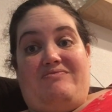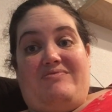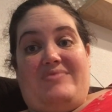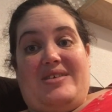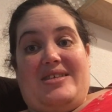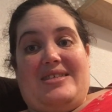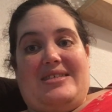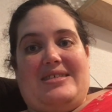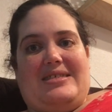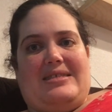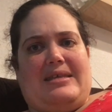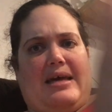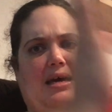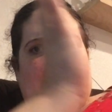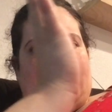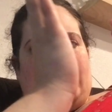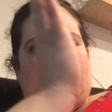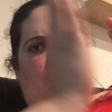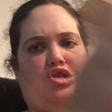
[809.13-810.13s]
/
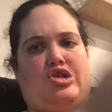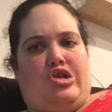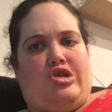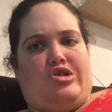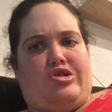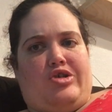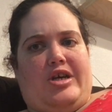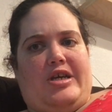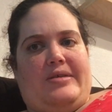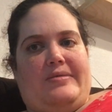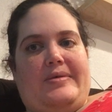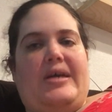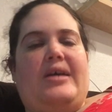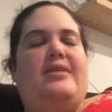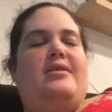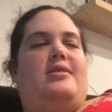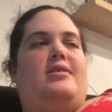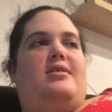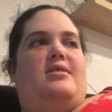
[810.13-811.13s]
nursery.
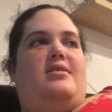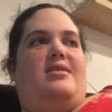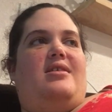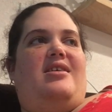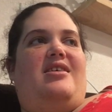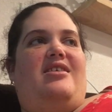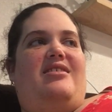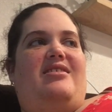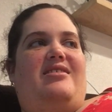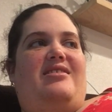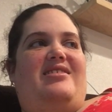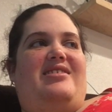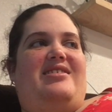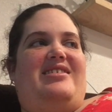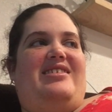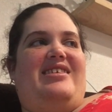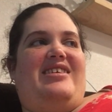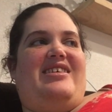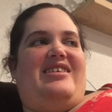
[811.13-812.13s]

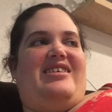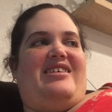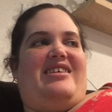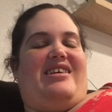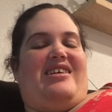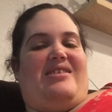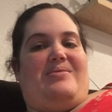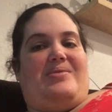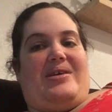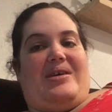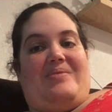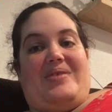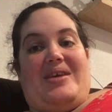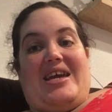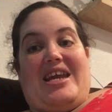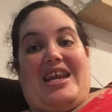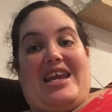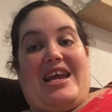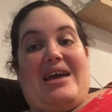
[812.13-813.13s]
We're going to
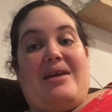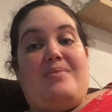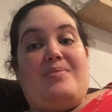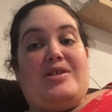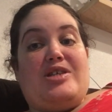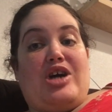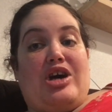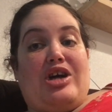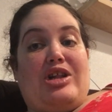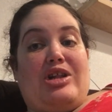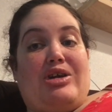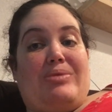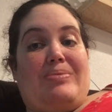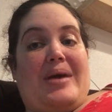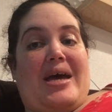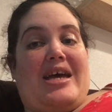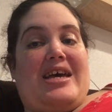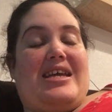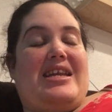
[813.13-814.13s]
be getting him a toddler
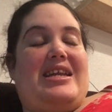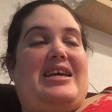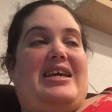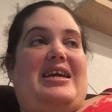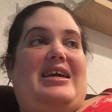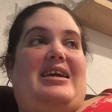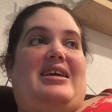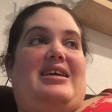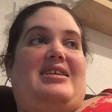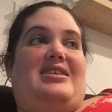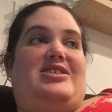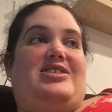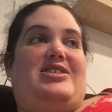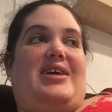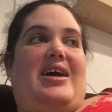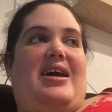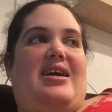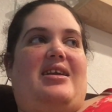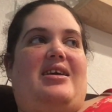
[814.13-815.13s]
bed and
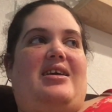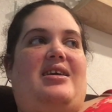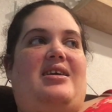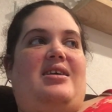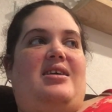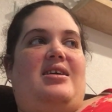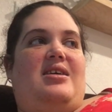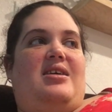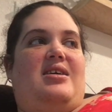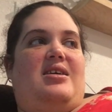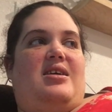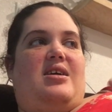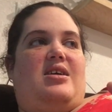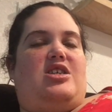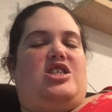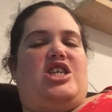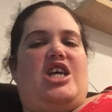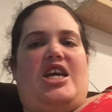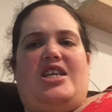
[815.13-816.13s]
just kind of
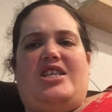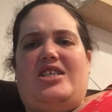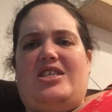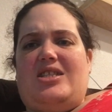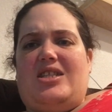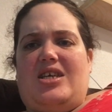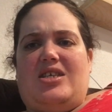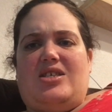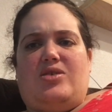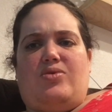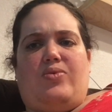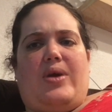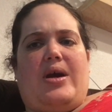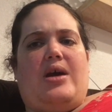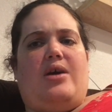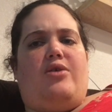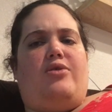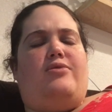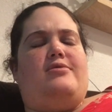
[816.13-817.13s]
changing things
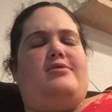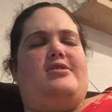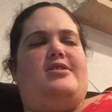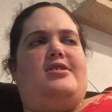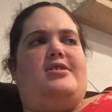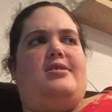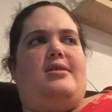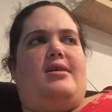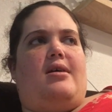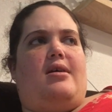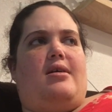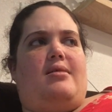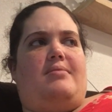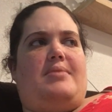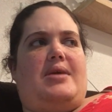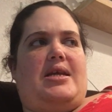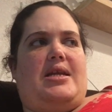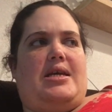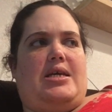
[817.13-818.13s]
around
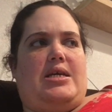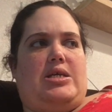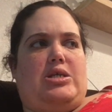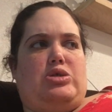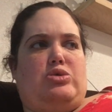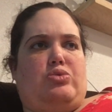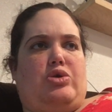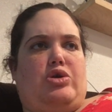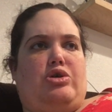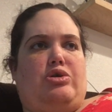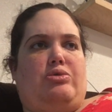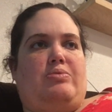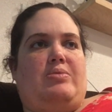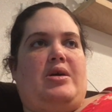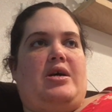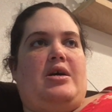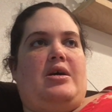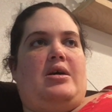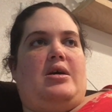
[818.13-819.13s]
in his
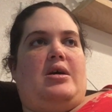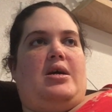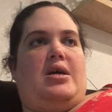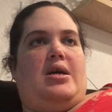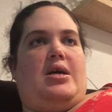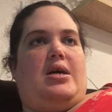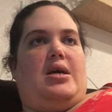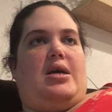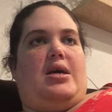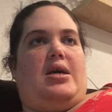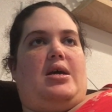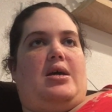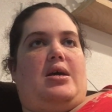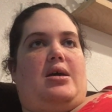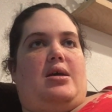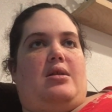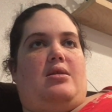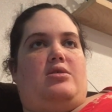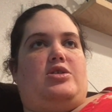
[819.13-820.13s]
room.
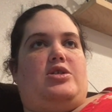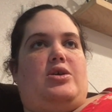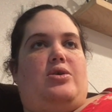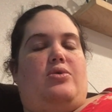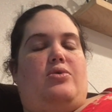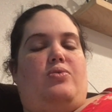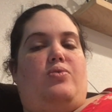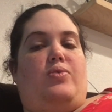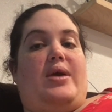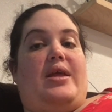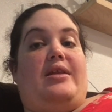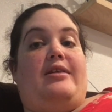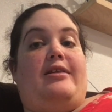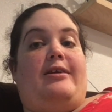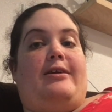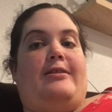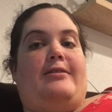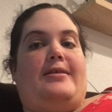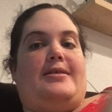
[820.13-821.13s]
And so
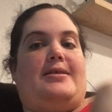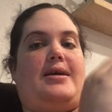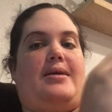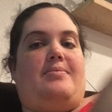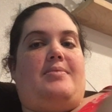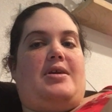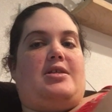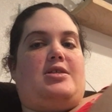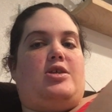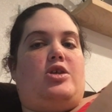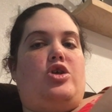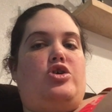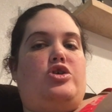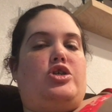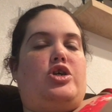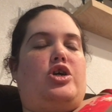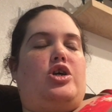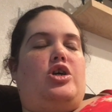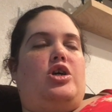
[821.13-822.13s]
when the time gets
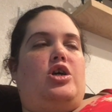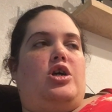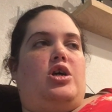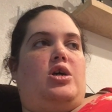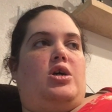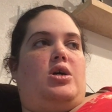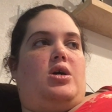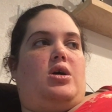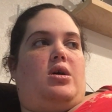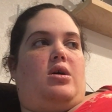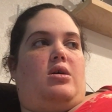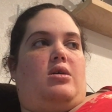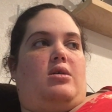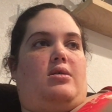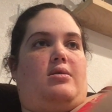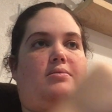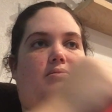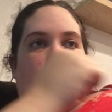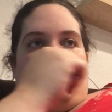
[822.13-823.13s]
closer,
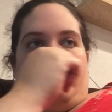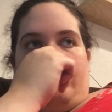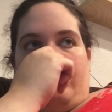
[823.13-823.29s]
I'll